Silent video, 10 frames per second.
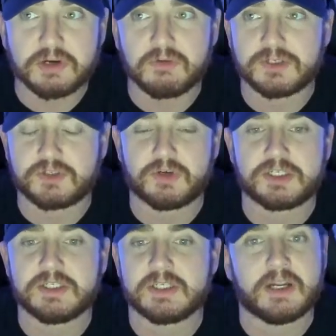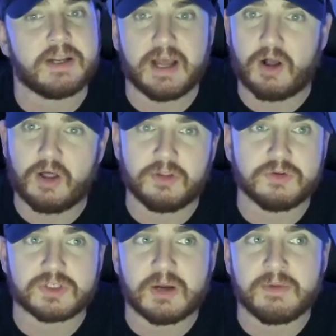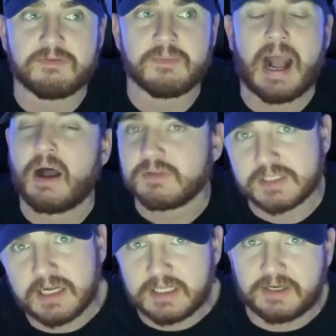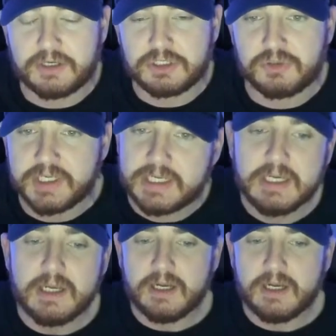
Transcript: restrictions on all those coming from outside the country.